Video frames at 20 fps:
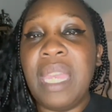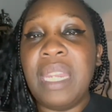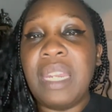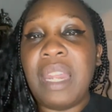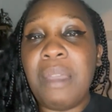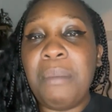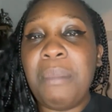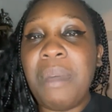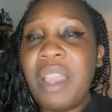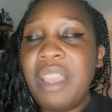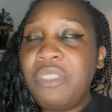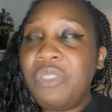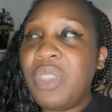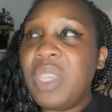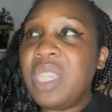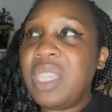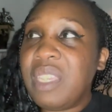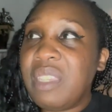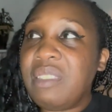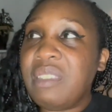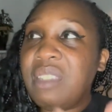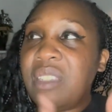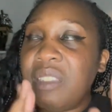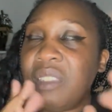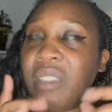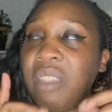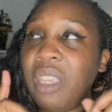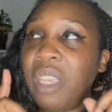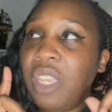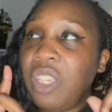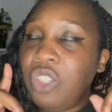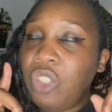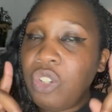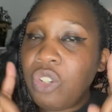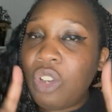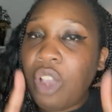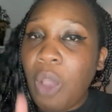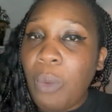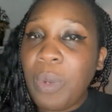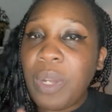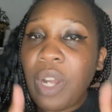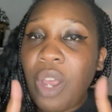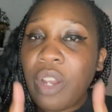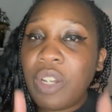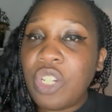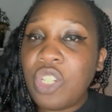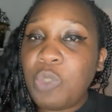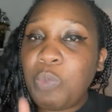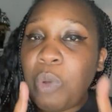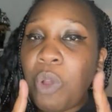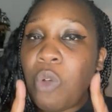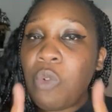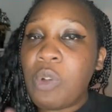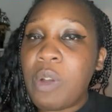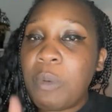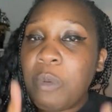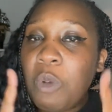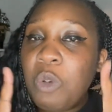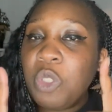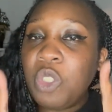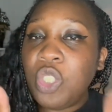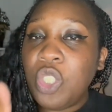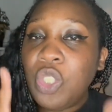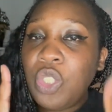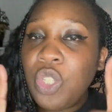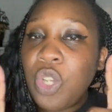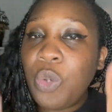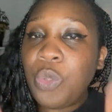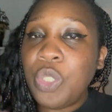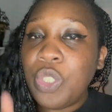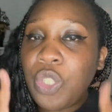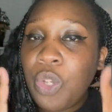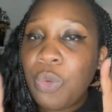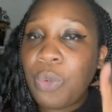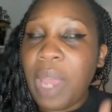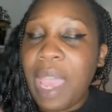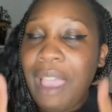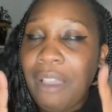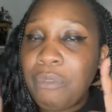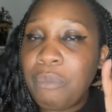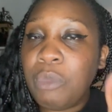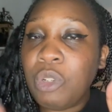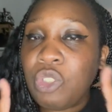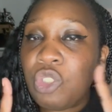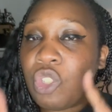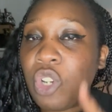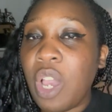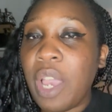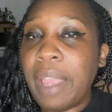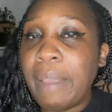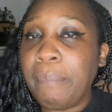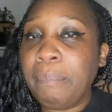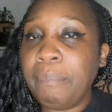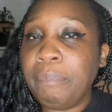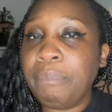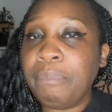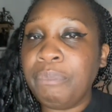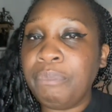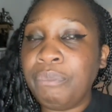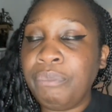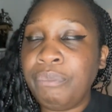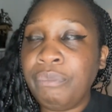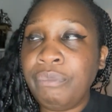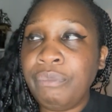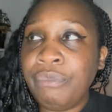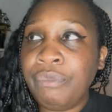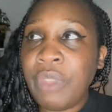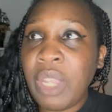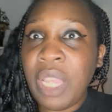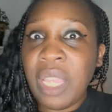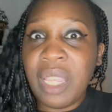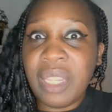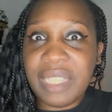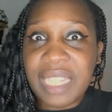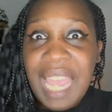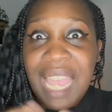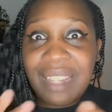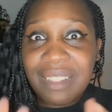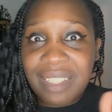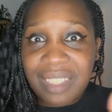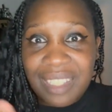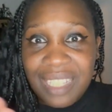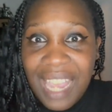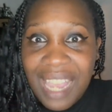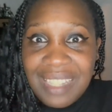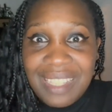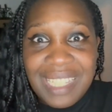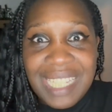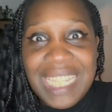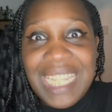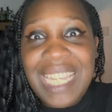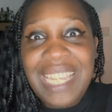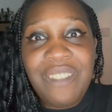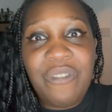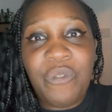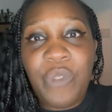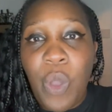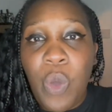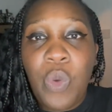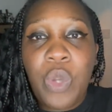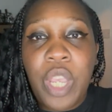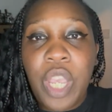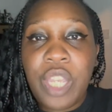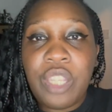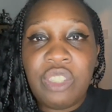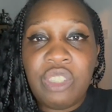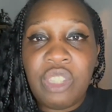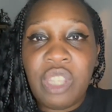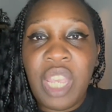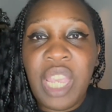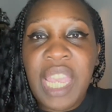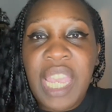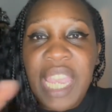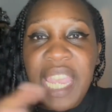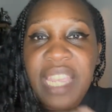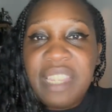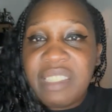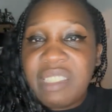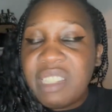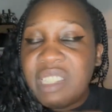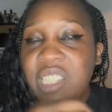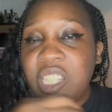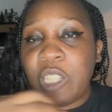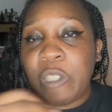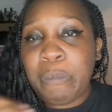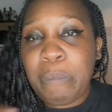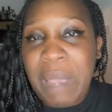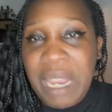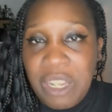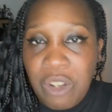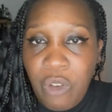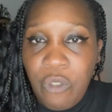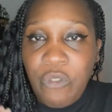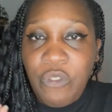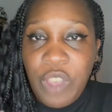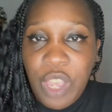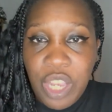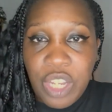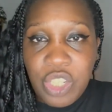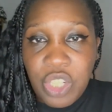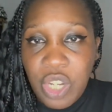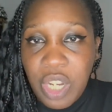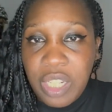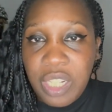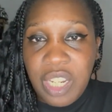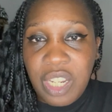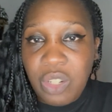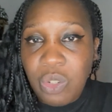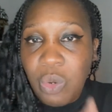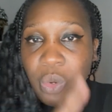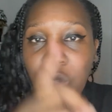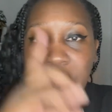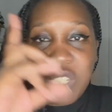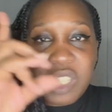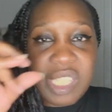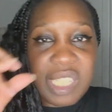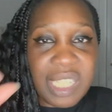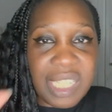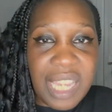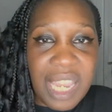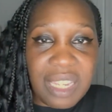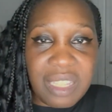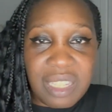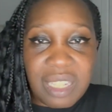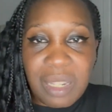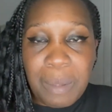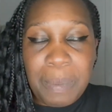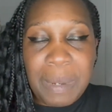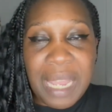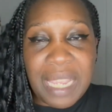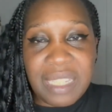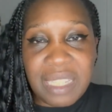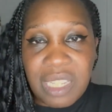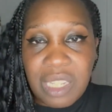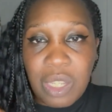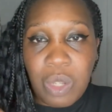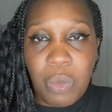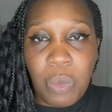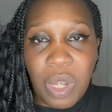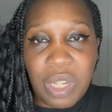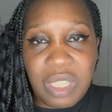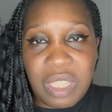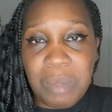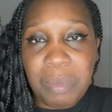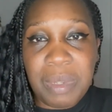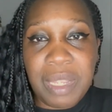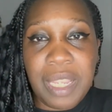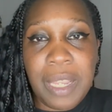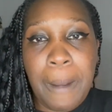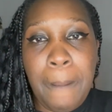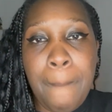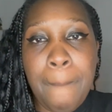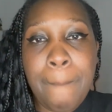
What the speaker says: Now, my thing is you're going on this program because you know you don't have much time. That's the key focus. It's a sped up version in order to get to the place that you want to be.